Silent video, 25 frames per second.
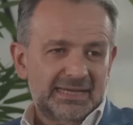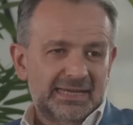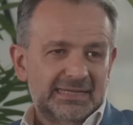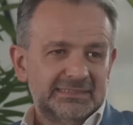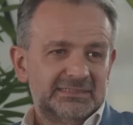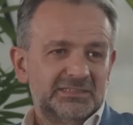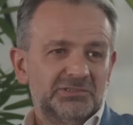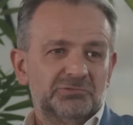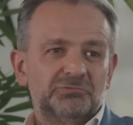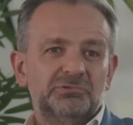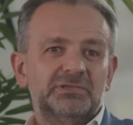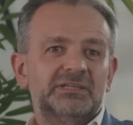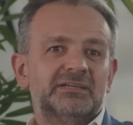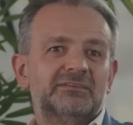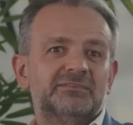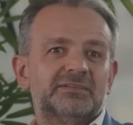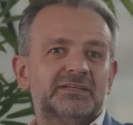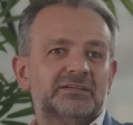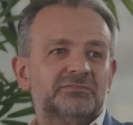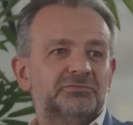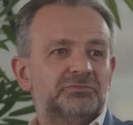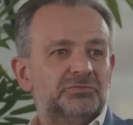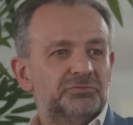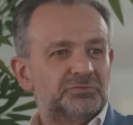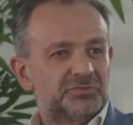I think we never
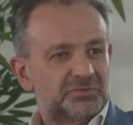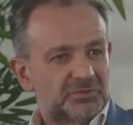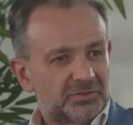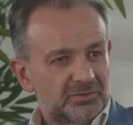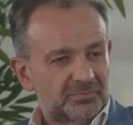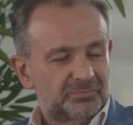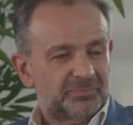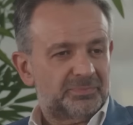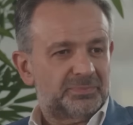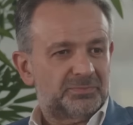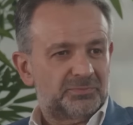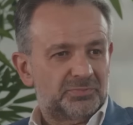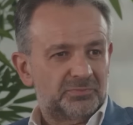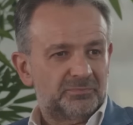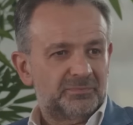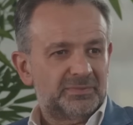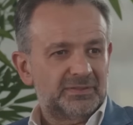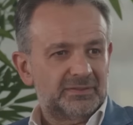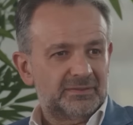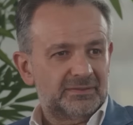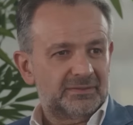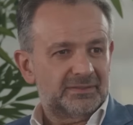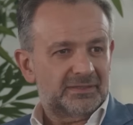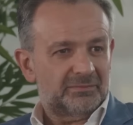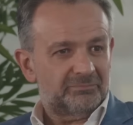have to stop to
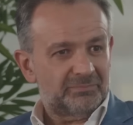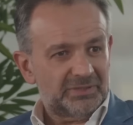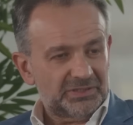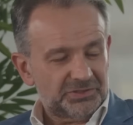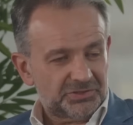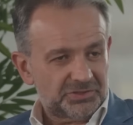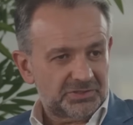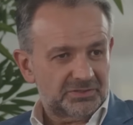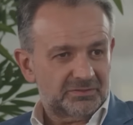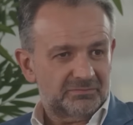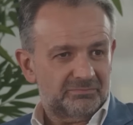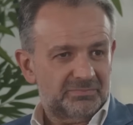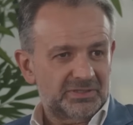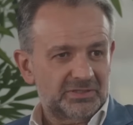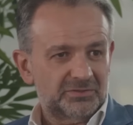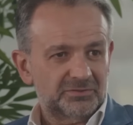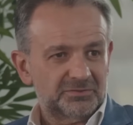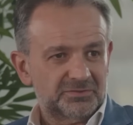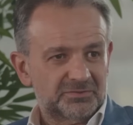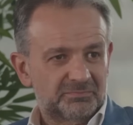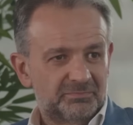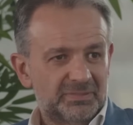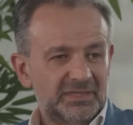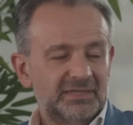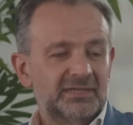be ambition,
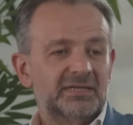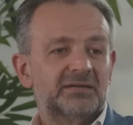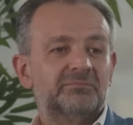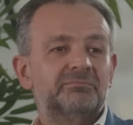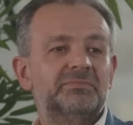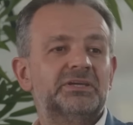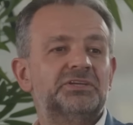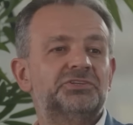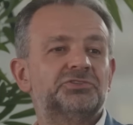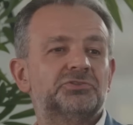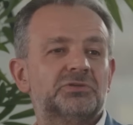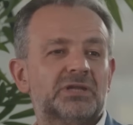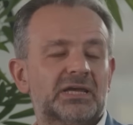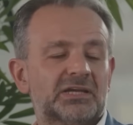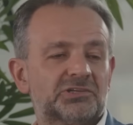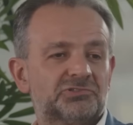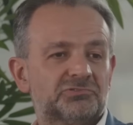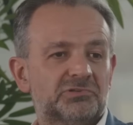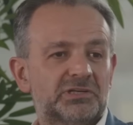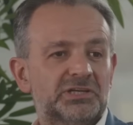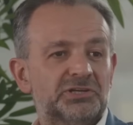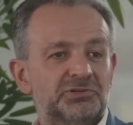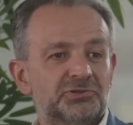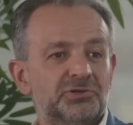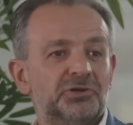because being ambition
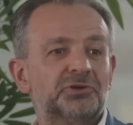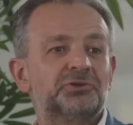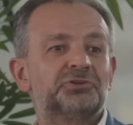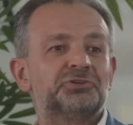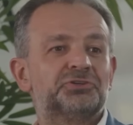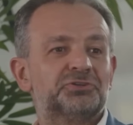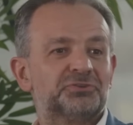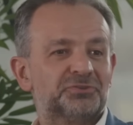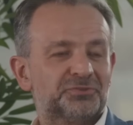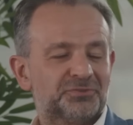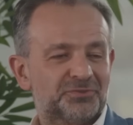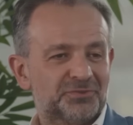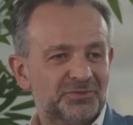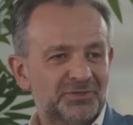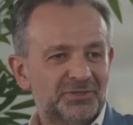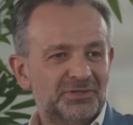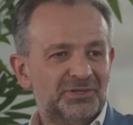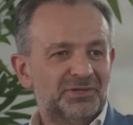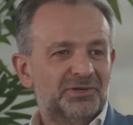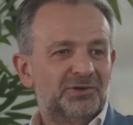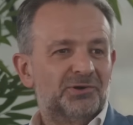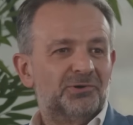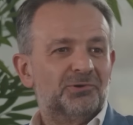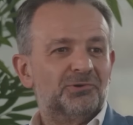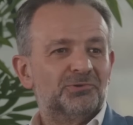actually nurtures
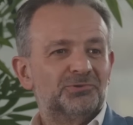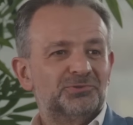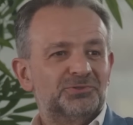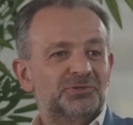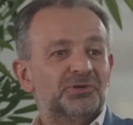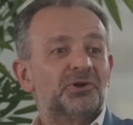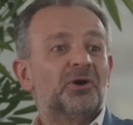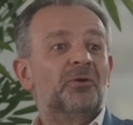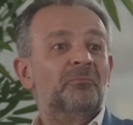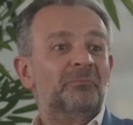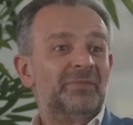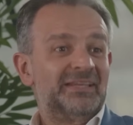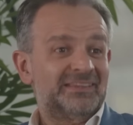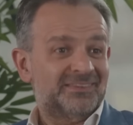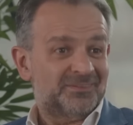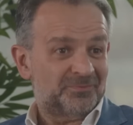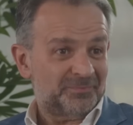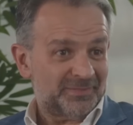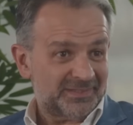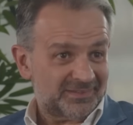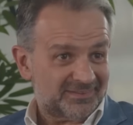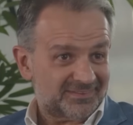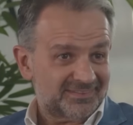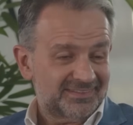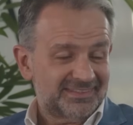all the
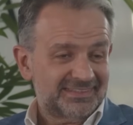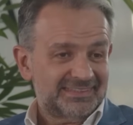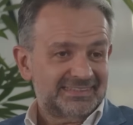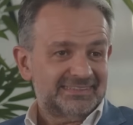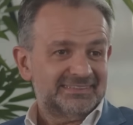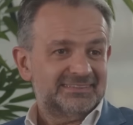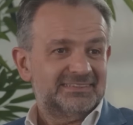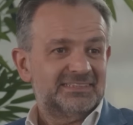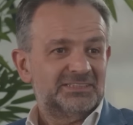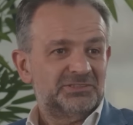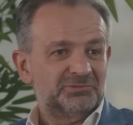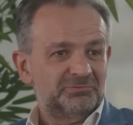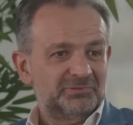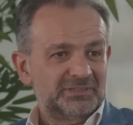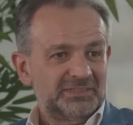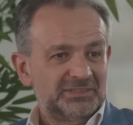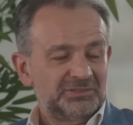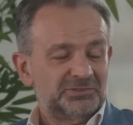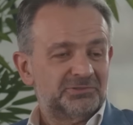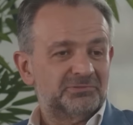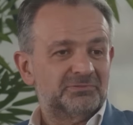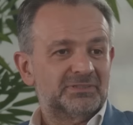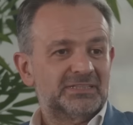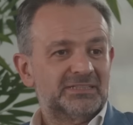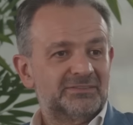commitment that we
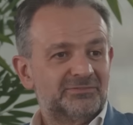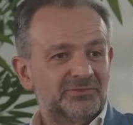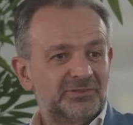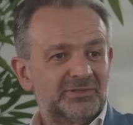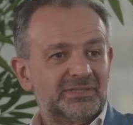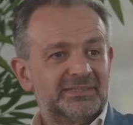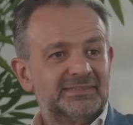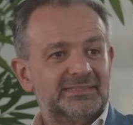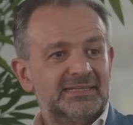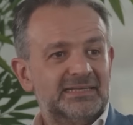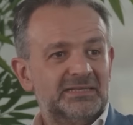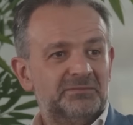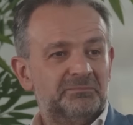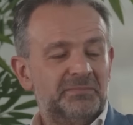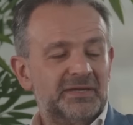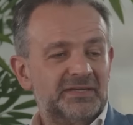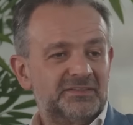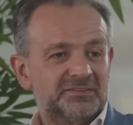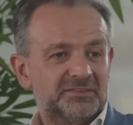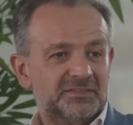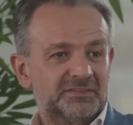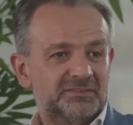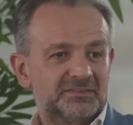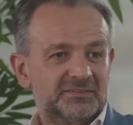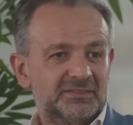need to have on a daily
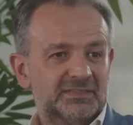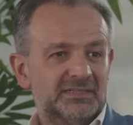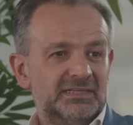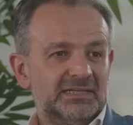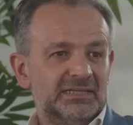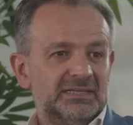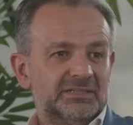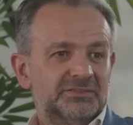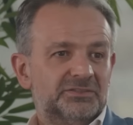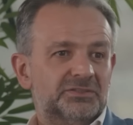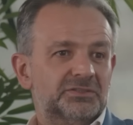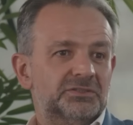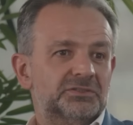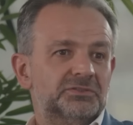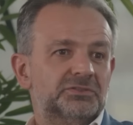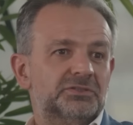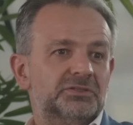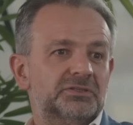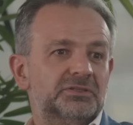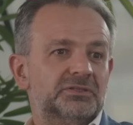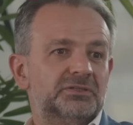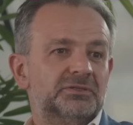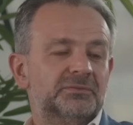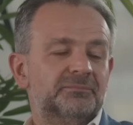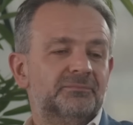basis.
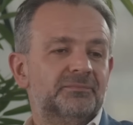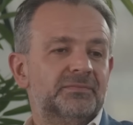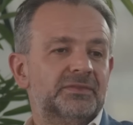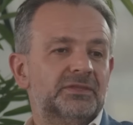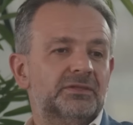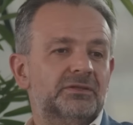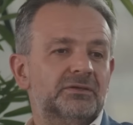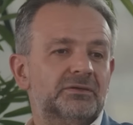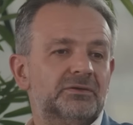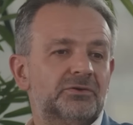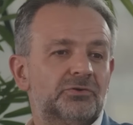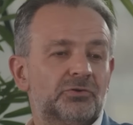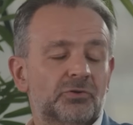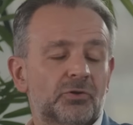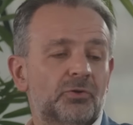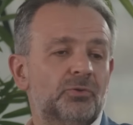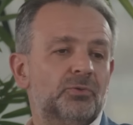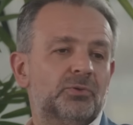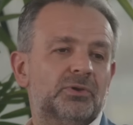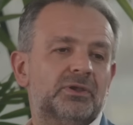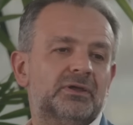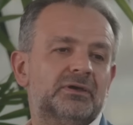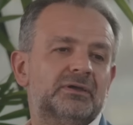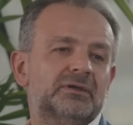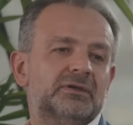The
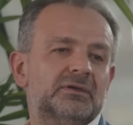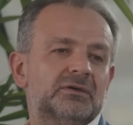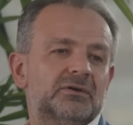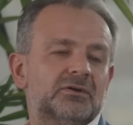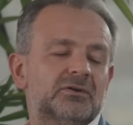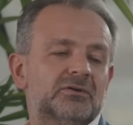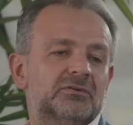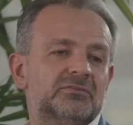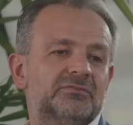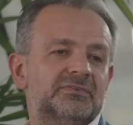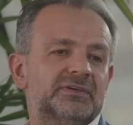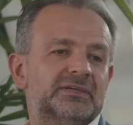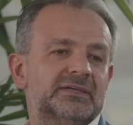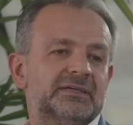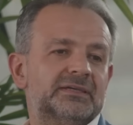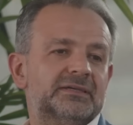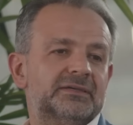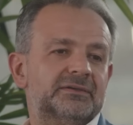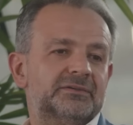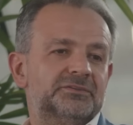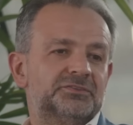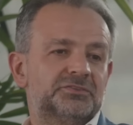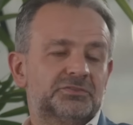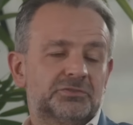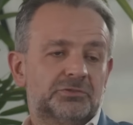role of
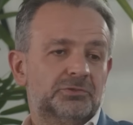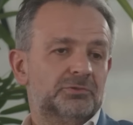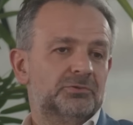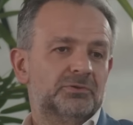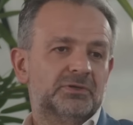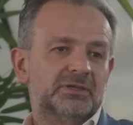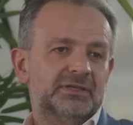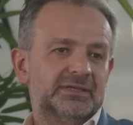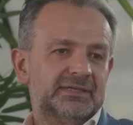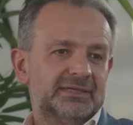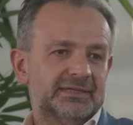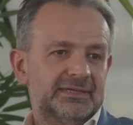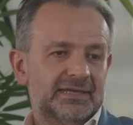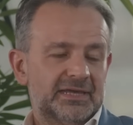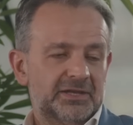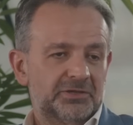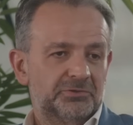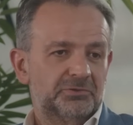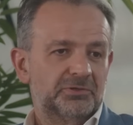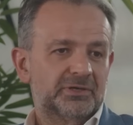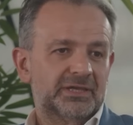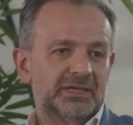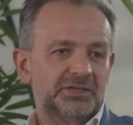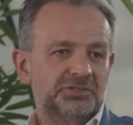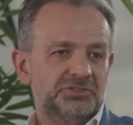a school in higher
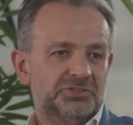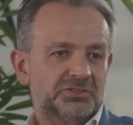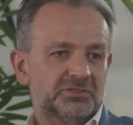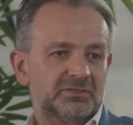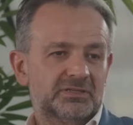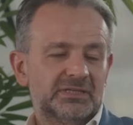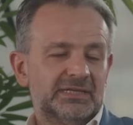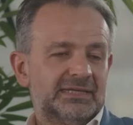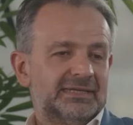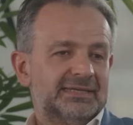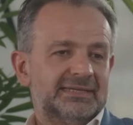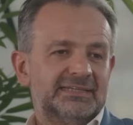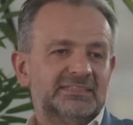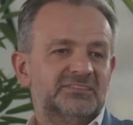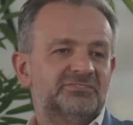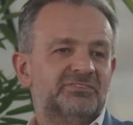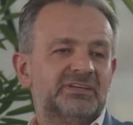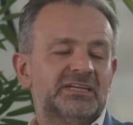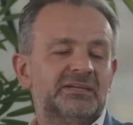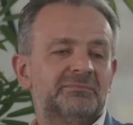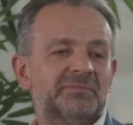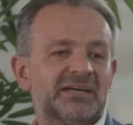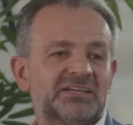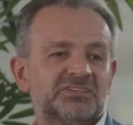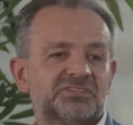education is
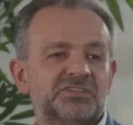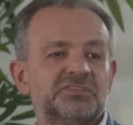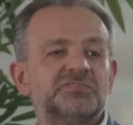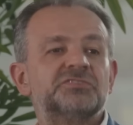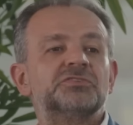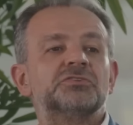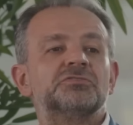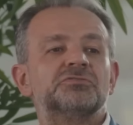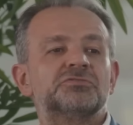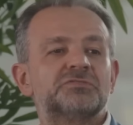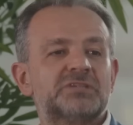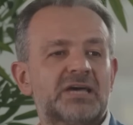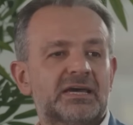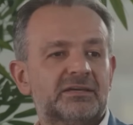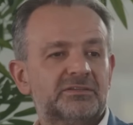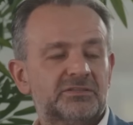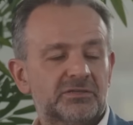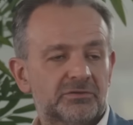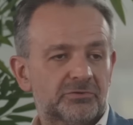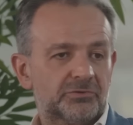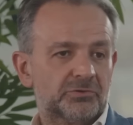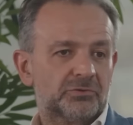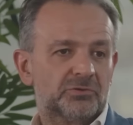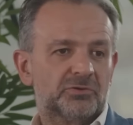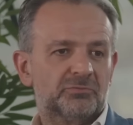very much a
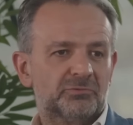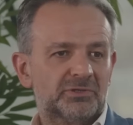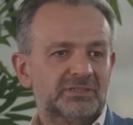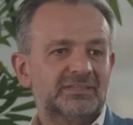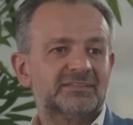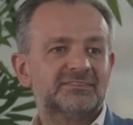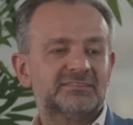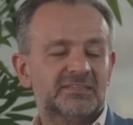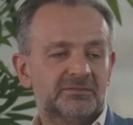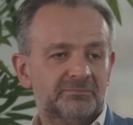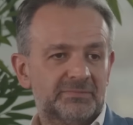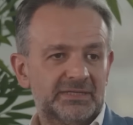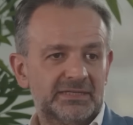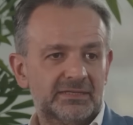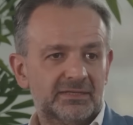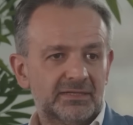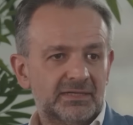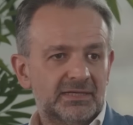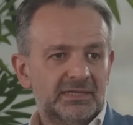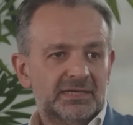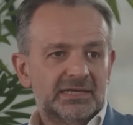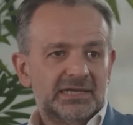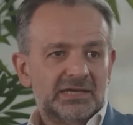societal role. What does that mean?